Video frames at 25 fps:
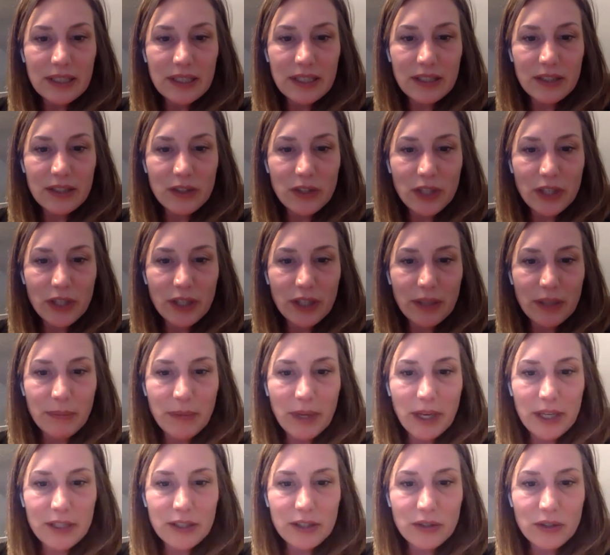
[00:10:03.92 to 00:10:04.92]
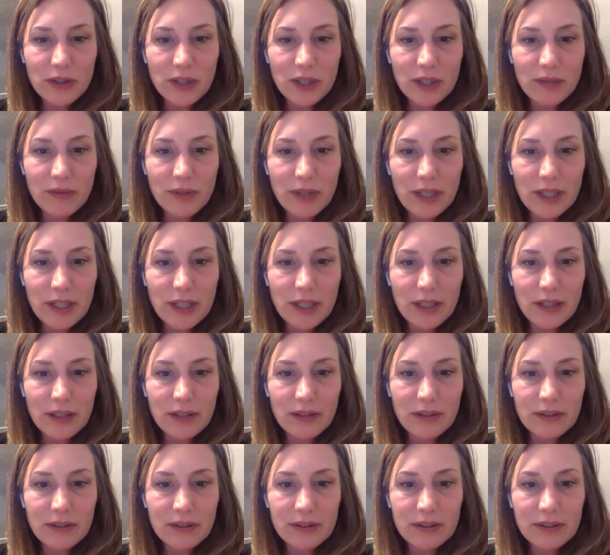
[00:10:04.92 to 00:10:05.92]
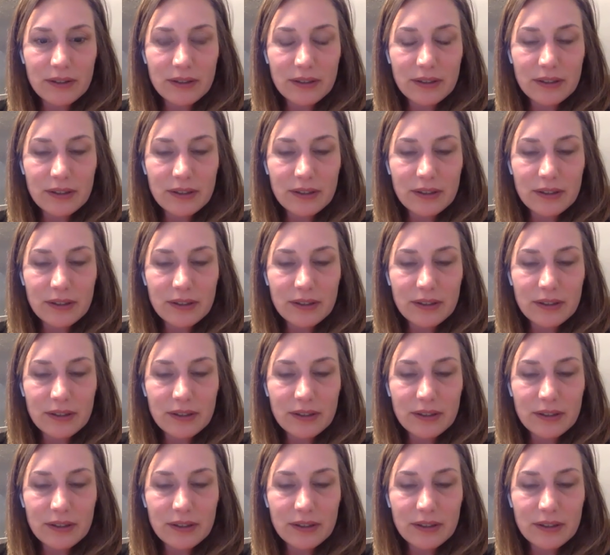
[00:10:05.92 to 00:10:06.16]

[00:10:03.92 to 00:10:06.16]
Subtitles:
Is it sharing my screen right now?